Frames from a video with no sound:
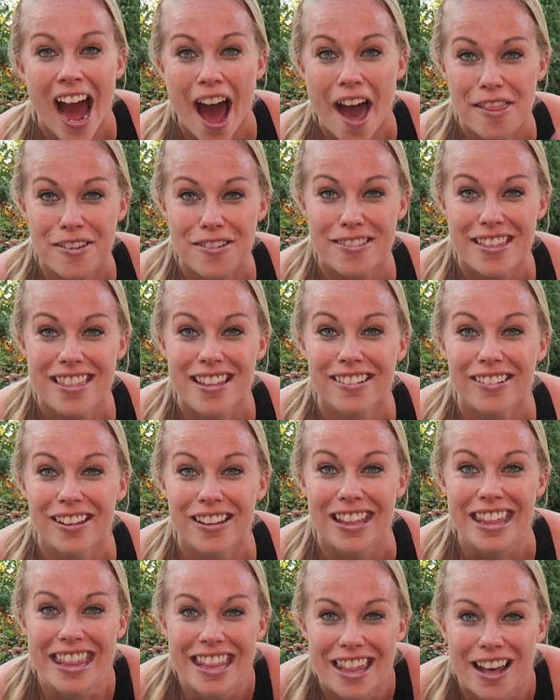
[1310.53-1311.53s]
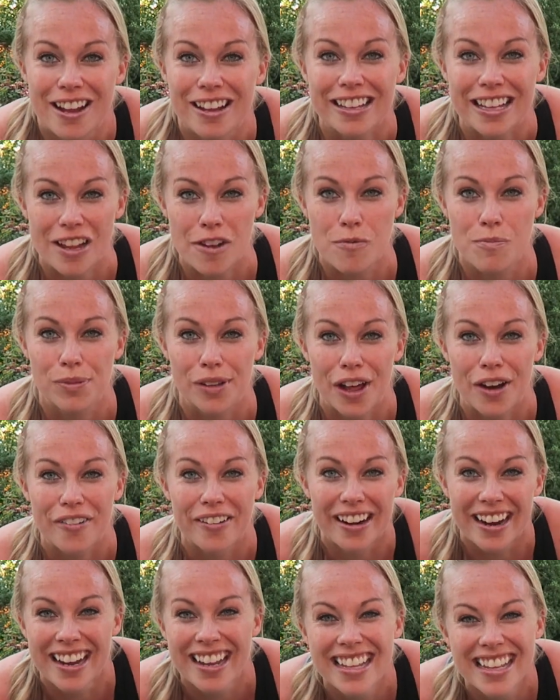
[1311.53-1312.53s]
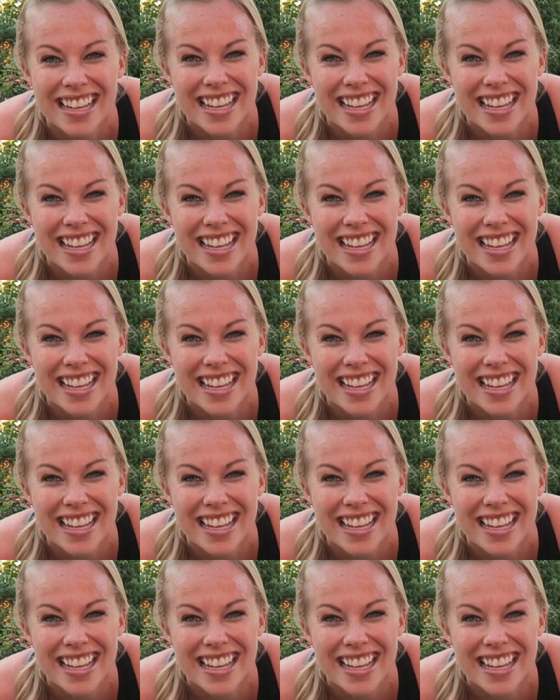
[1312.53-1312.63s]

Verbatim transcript: other than the, the leaf blower.